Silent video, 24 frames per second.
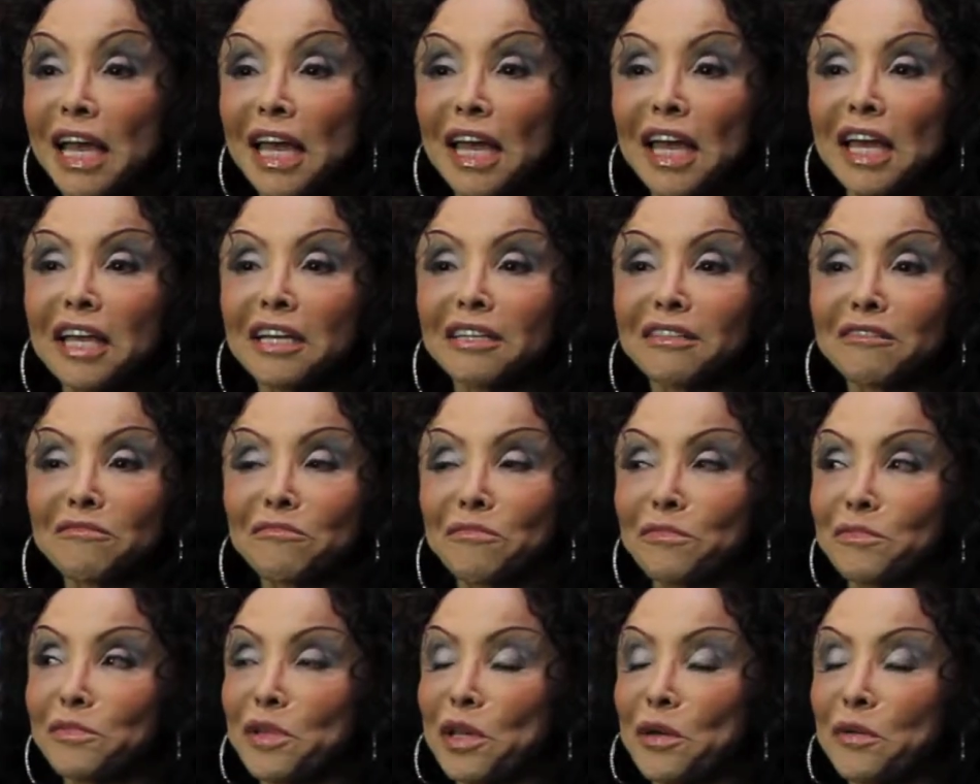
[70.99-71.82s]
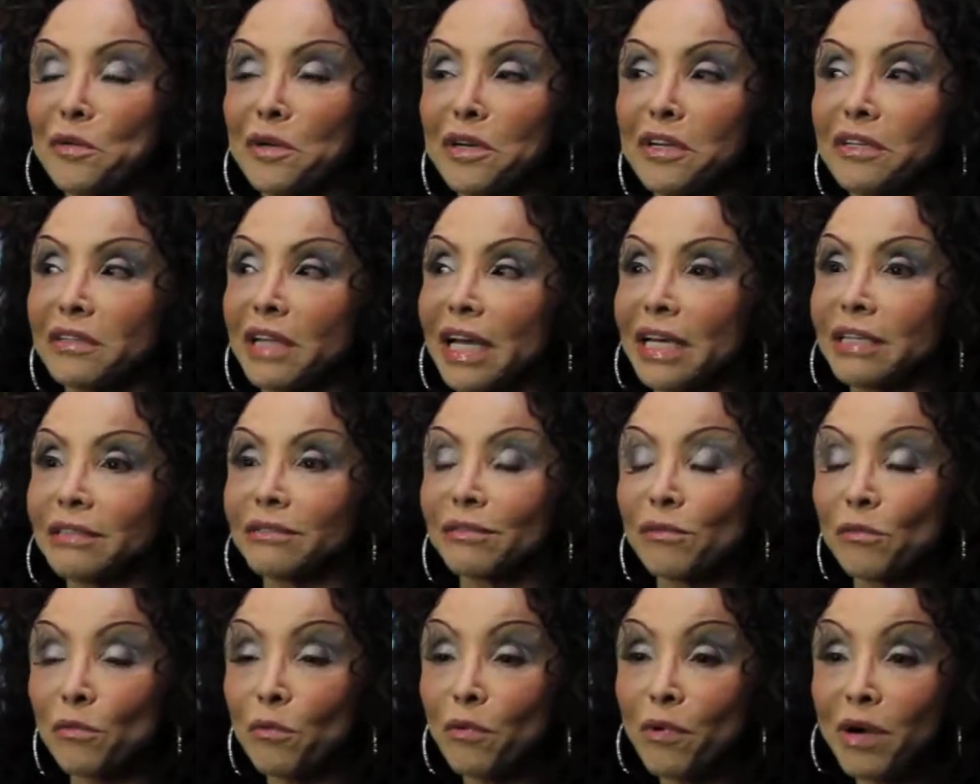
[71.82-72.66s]
And they were like,
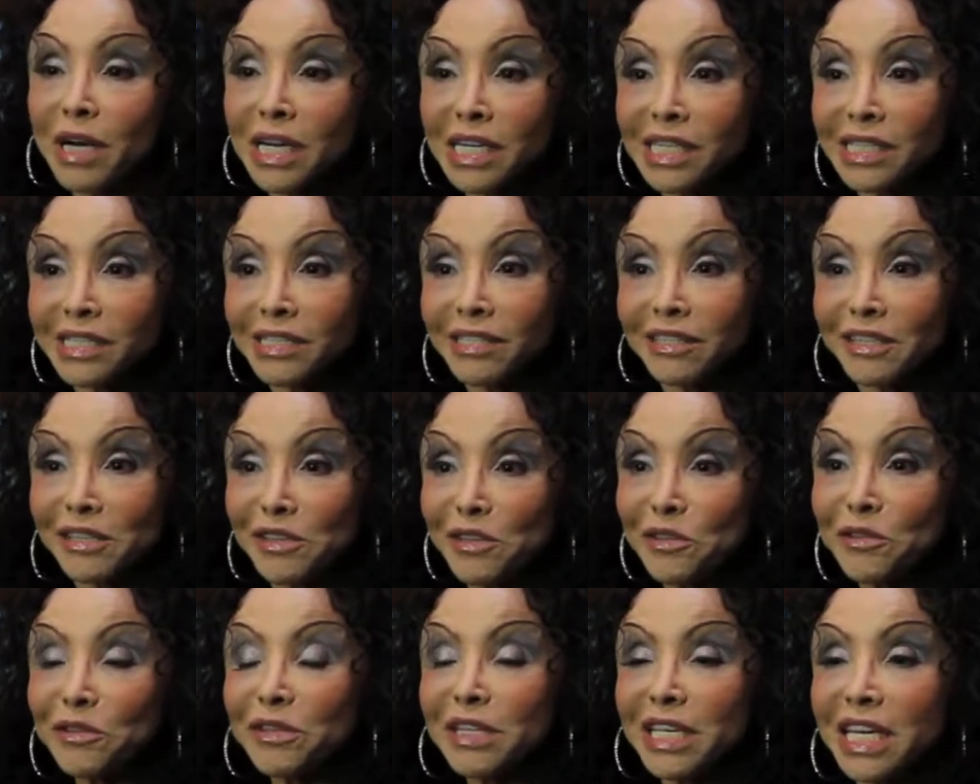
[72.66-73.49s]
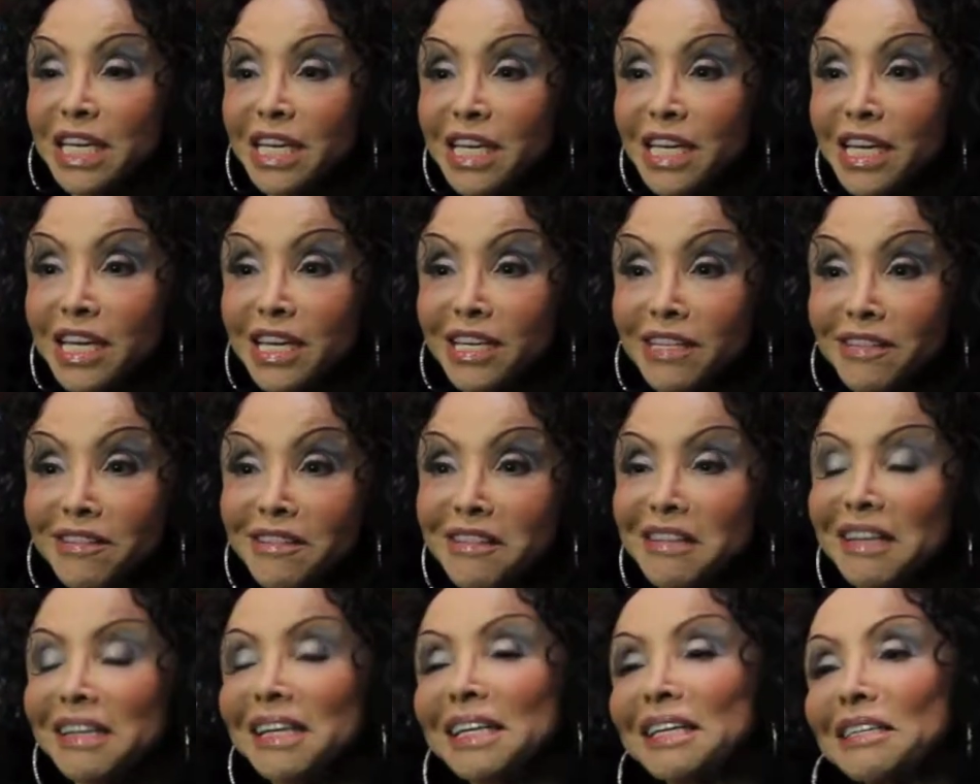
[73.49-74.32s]
"What? You did?"
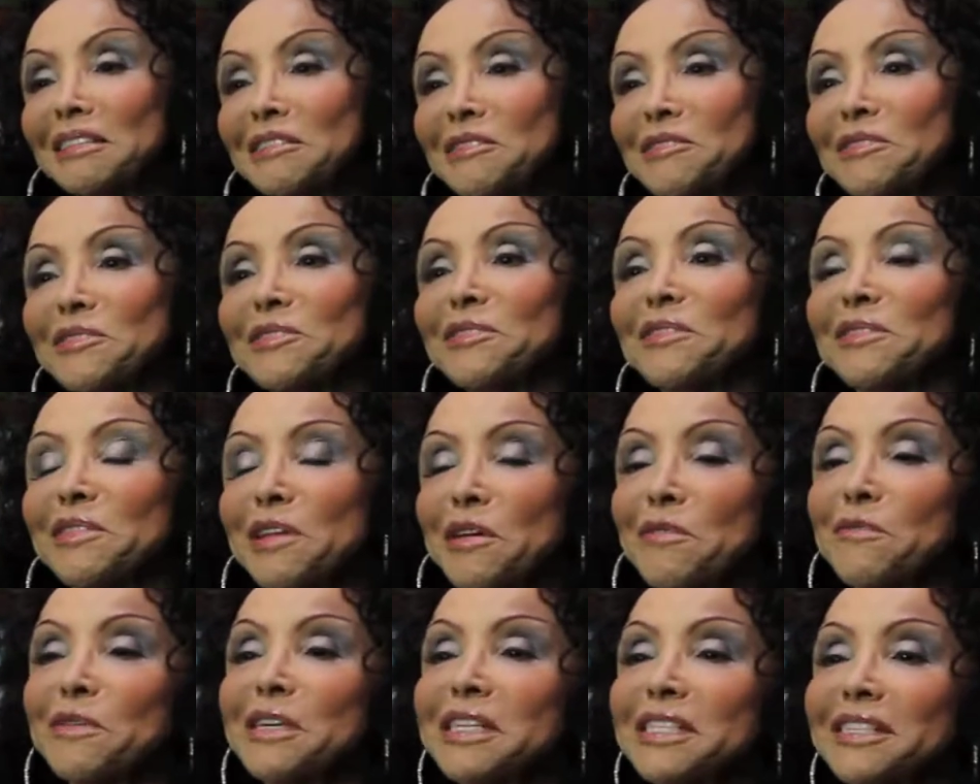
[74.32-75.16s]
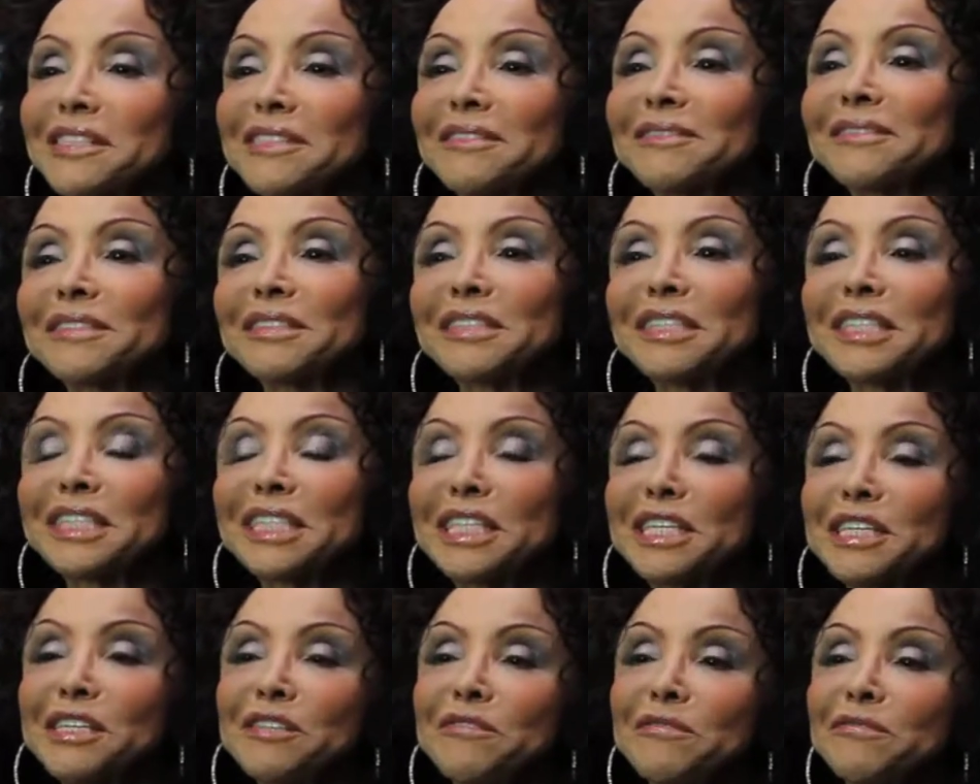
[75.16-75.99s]
And so they were
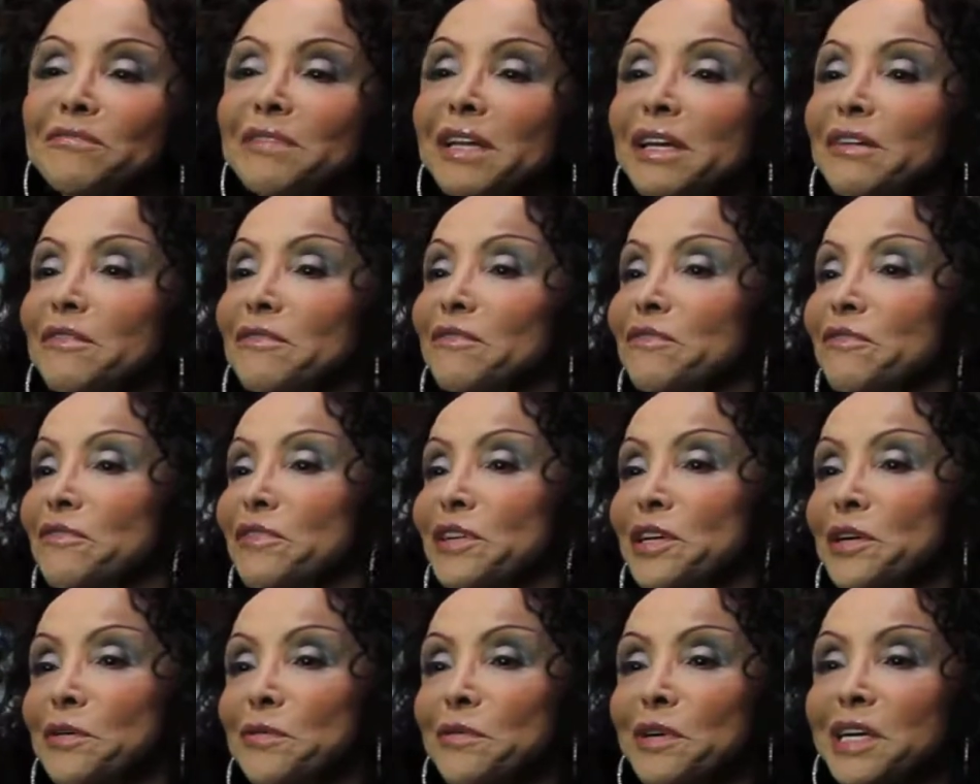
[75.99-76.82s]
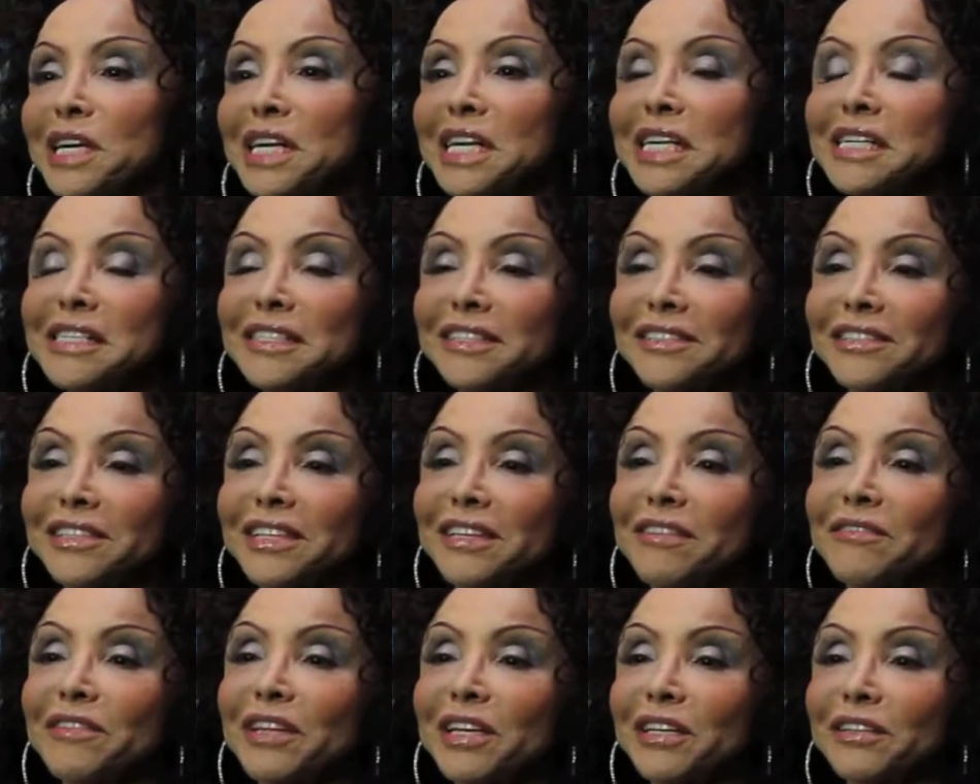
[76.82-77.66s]
looking everywhere to
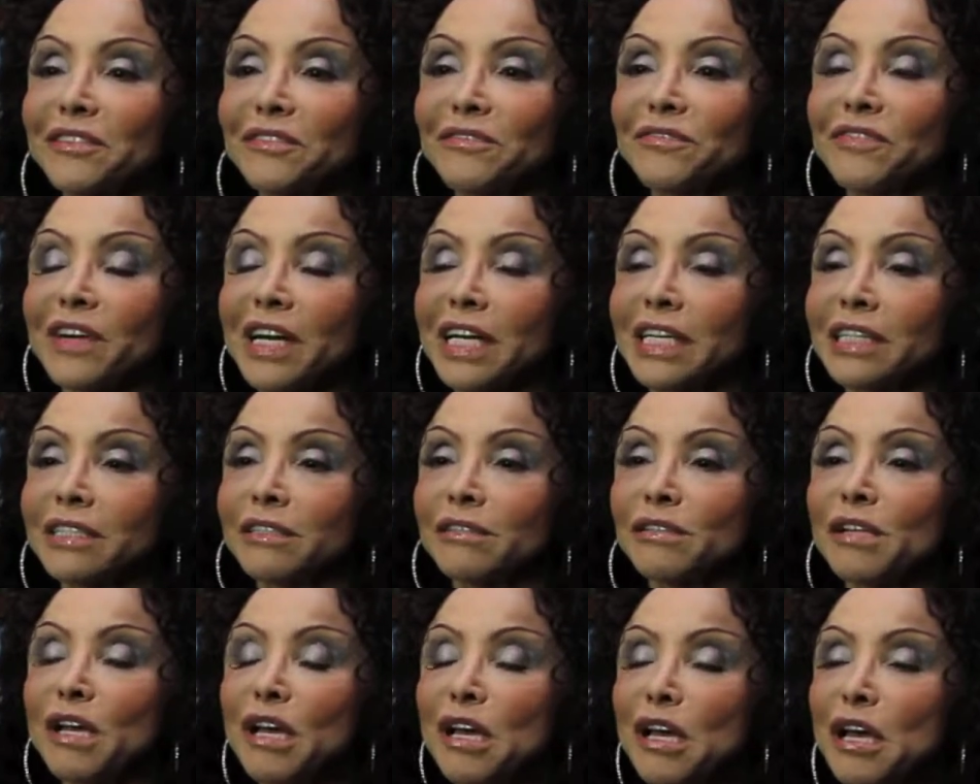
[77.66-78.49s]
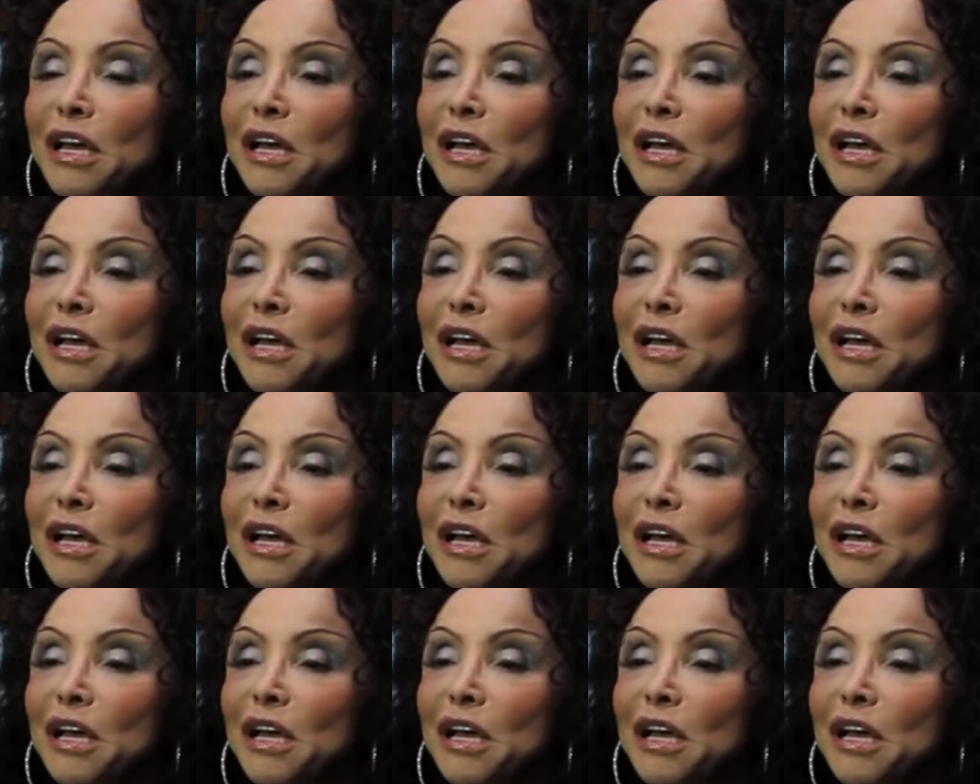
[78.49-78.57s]
see if they could find